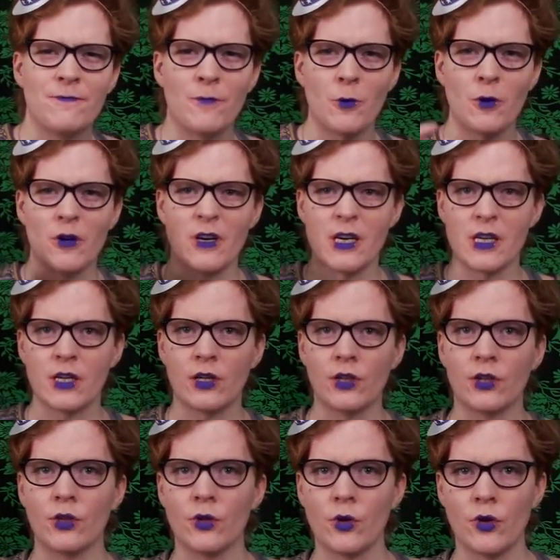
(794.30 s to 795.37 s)
for
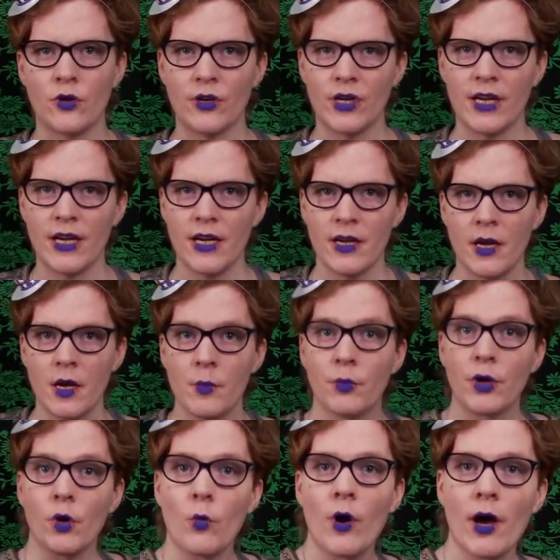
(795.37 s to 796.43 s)
glory.
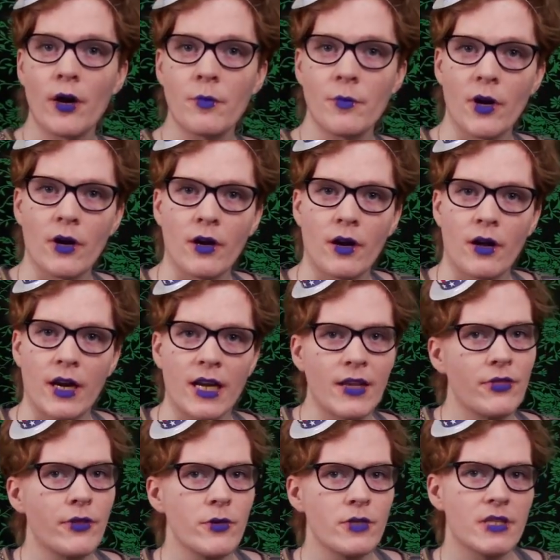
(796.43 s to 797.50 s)
Put a watermark on it.
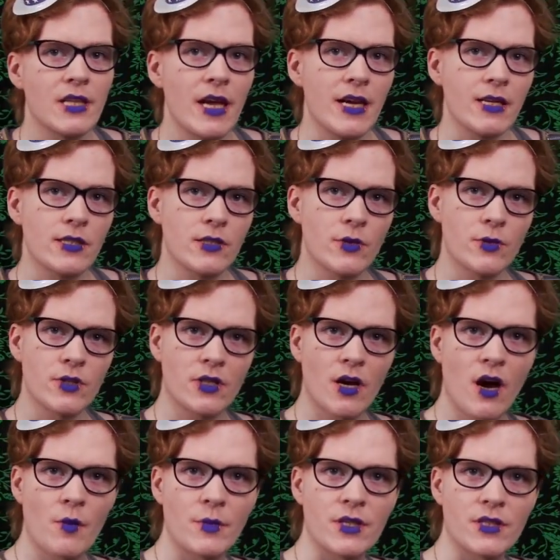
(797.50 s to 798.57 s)
Get those likes, those
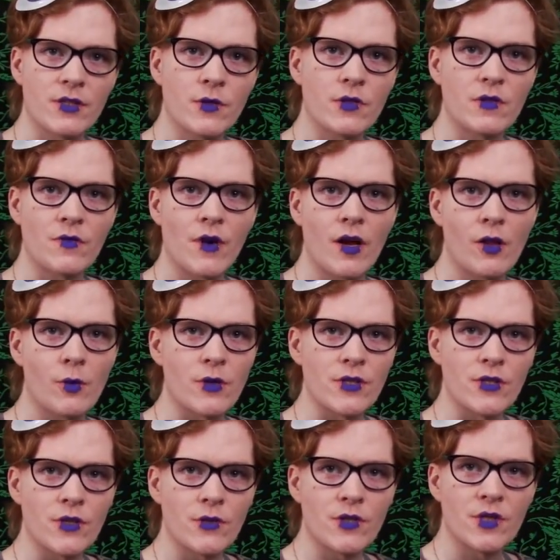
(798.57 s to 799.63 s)
comments, those
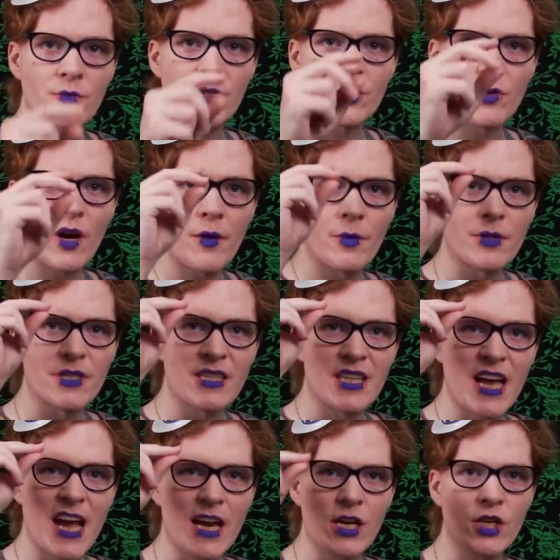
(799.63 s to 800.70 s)
followers, those subscribers,
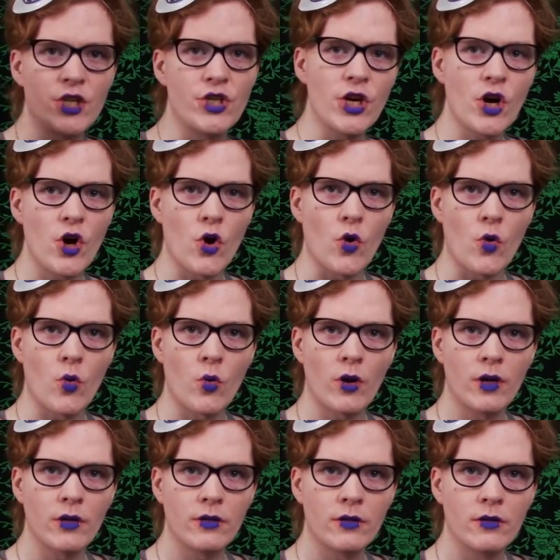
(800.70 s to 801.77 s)
that dough.
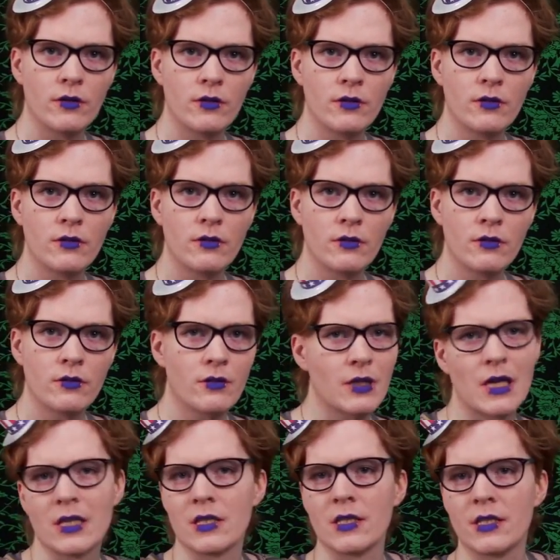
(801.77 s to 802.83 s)

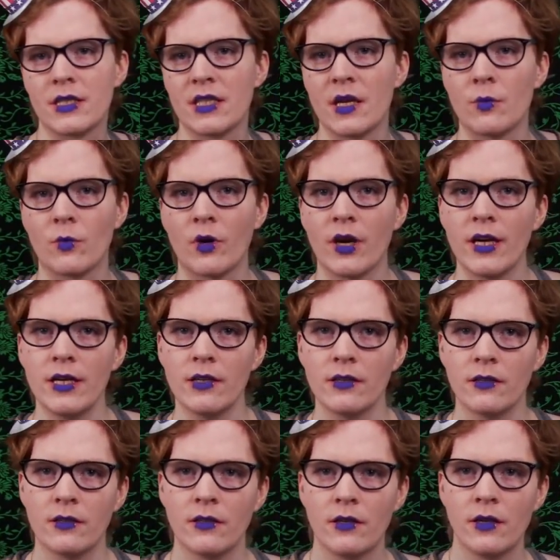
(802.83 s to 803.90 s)
That doesn't seem right
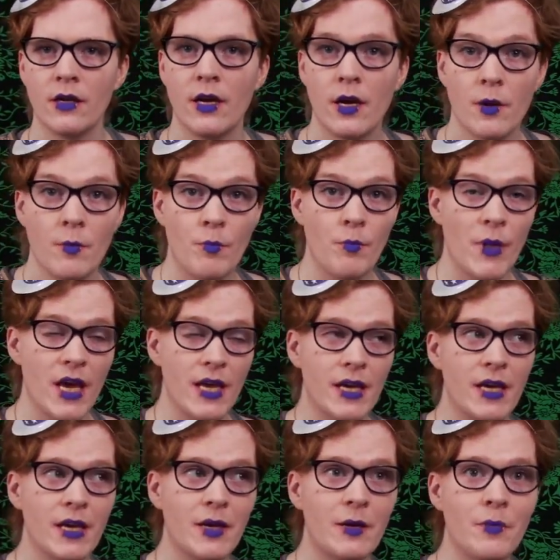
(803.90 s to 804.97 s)

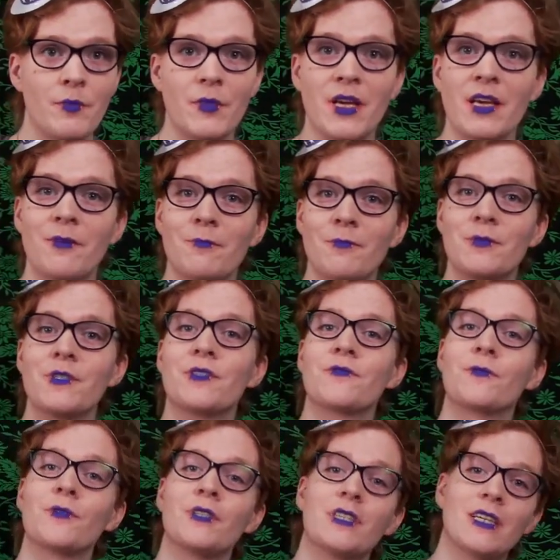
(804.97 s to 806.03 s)
making
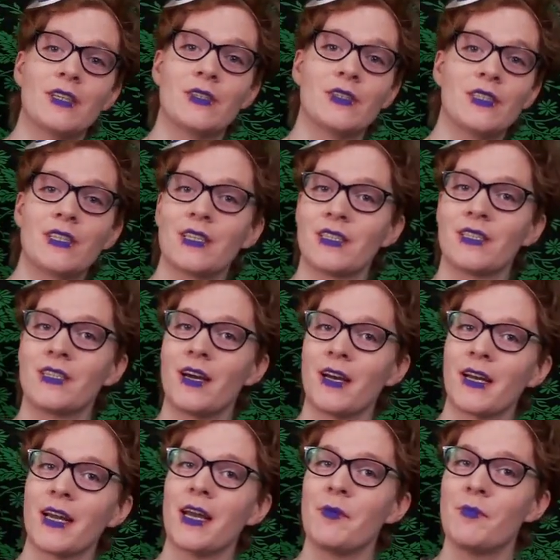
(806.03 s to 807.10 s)
memes for shiggles is
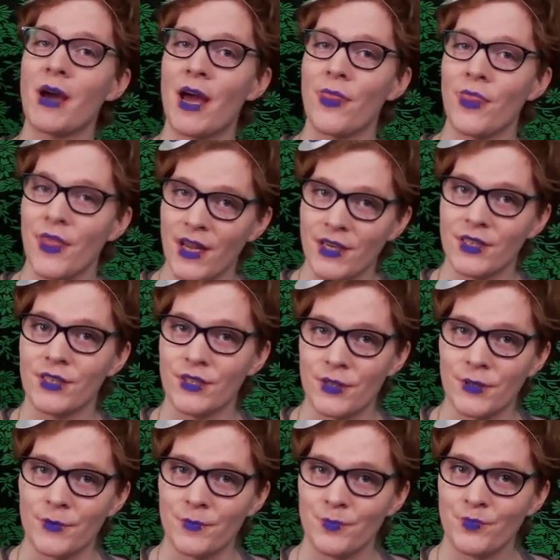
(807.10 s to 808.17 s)
not a bad thing to
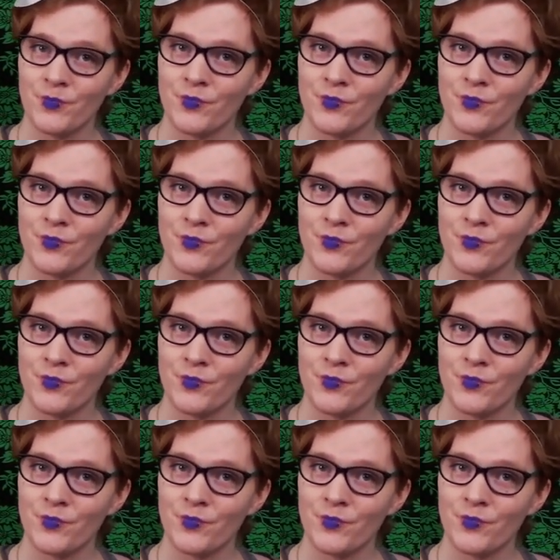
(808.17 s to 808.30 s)
do.